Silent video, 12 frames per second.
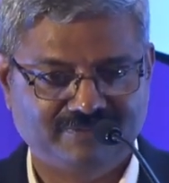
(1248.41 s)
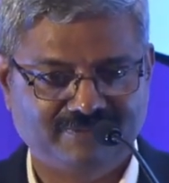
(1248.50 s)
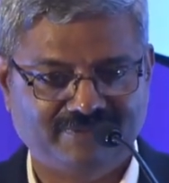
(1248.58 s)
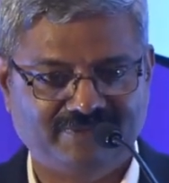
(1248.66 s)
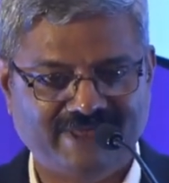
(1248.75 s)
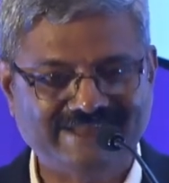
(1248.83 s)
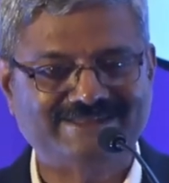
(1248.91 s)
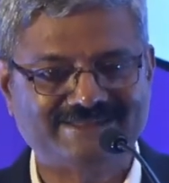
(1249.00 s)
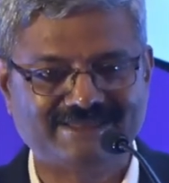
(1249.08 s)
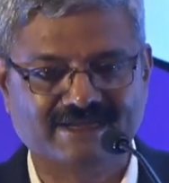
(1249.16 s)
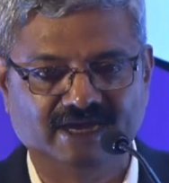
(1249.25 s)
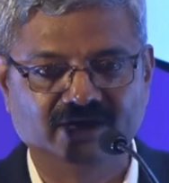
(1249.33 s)
That's
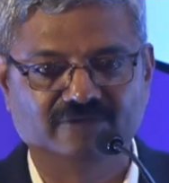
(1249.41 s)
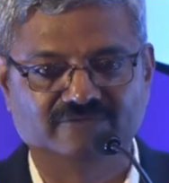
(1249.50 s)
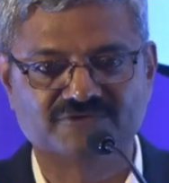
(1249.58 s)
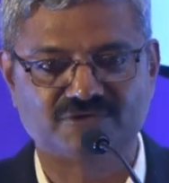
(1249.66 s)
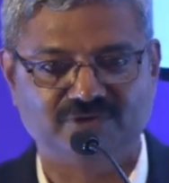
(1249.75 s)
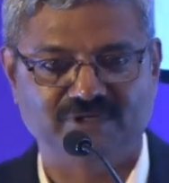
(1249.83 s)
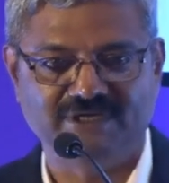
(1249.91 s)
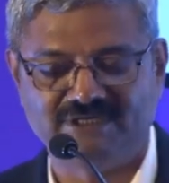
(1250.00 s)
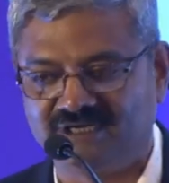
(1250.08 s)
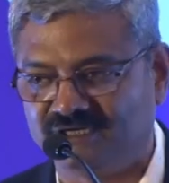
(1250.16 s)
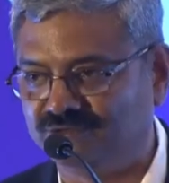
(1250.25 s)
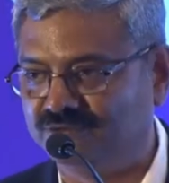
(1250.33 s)
the kind of stories
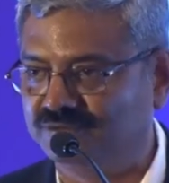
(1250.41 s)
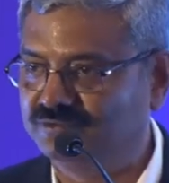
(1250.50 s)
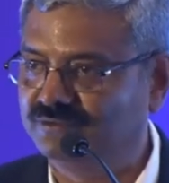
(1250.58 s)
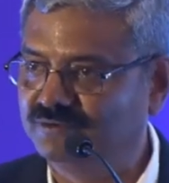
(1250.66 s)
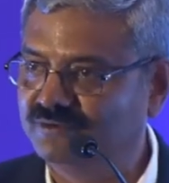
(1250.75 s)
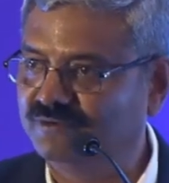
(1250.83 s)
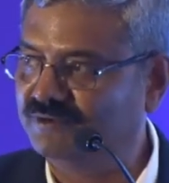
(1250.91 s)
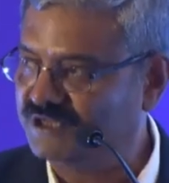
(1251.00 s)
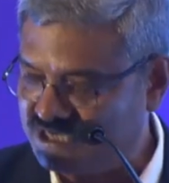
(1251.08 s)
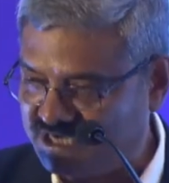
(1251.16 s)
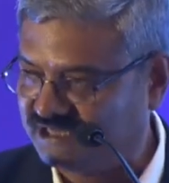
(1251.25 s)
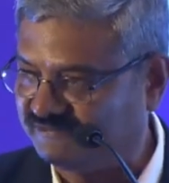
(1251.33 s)
that you
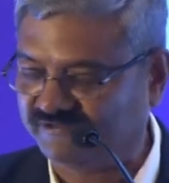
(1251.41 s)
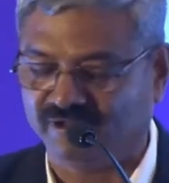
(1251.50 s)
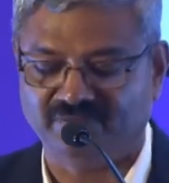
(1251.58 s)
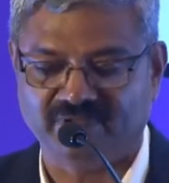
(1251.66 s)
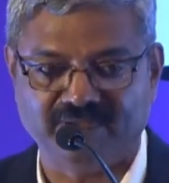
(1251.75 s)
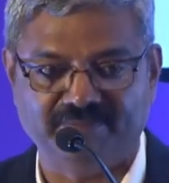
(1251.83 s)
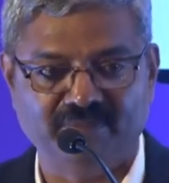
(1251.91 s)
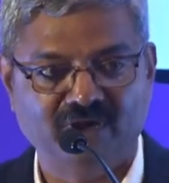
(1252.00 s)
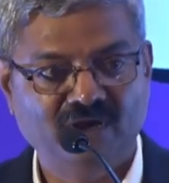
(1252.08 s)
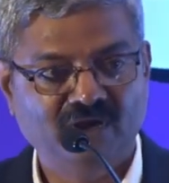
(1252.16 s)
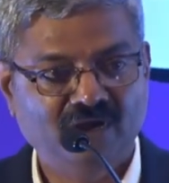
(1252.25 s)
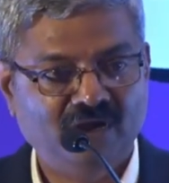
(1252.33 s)
hear from them.
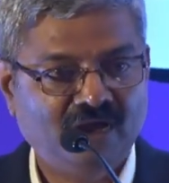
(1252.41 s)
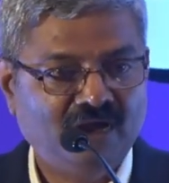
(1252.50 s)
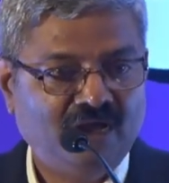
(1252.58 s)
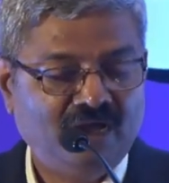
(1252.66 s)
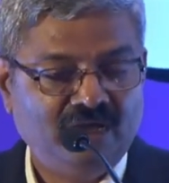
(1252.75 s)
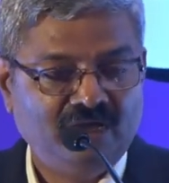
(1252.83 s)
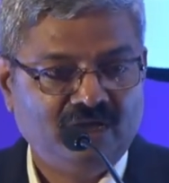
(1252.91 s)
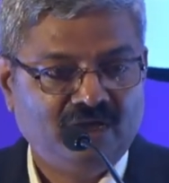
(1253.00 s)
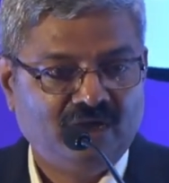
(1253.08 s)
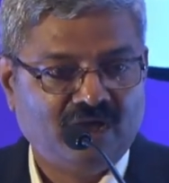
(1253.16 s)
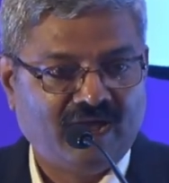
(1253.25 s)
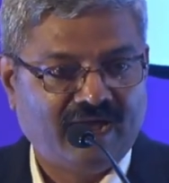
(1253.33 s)

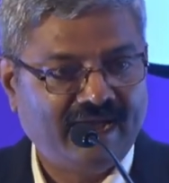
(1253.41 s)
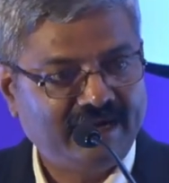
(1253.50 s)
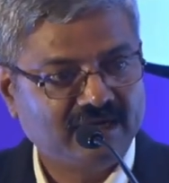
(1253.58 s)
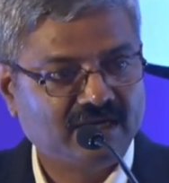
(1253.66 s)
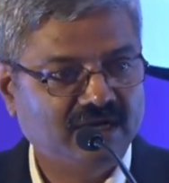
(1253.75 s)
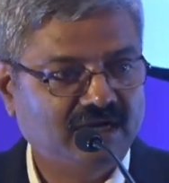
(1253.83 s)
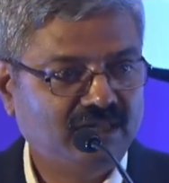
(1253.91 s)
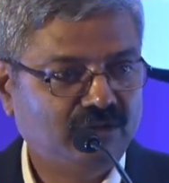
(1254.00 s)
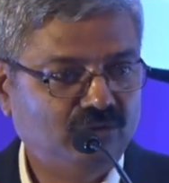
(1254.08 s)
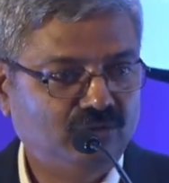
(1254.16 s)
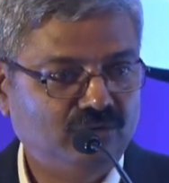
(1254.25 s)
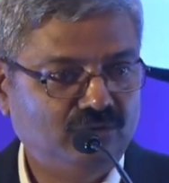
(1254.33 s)
I had a girl
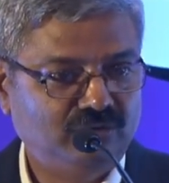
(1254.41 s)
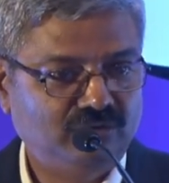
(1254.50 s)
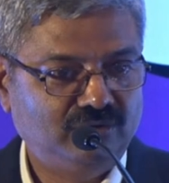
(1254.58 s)
who,